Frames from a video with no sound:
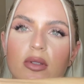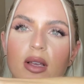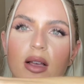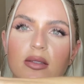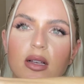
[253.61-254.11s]
It
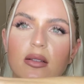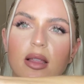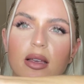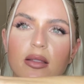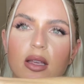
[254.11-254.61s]
has
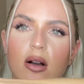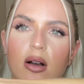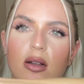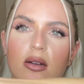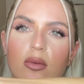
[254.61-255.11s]
like the
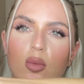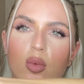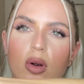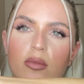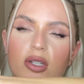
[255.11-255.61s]
odd
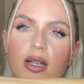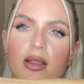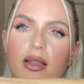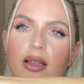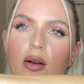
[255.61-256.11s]
warm shade
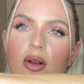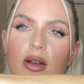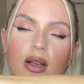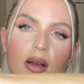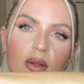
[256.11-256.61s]
like that one.
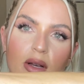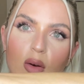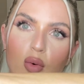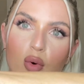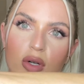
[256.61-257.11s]
Look how
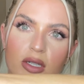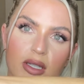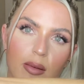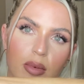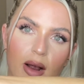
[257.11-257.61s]
gorgeous
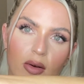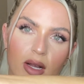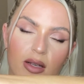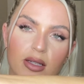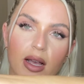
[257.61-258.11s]
that brown
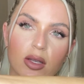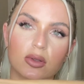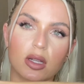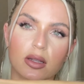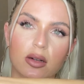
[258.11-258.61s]
is. I used
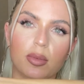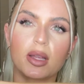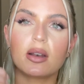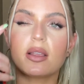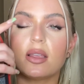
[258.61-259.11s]
a little
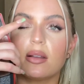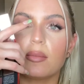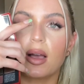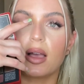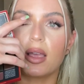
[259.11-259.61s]
bit in
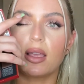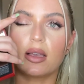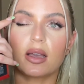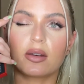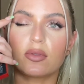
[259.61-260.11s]
my
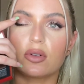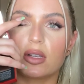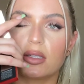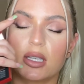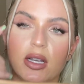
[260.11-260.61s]
kind of
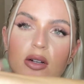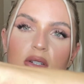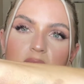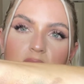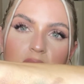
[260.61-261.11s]
crease here
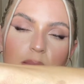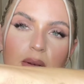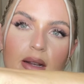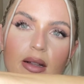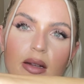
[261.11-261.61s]
just to deepen
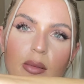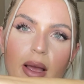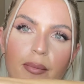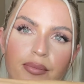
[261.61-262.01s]
it a little bit.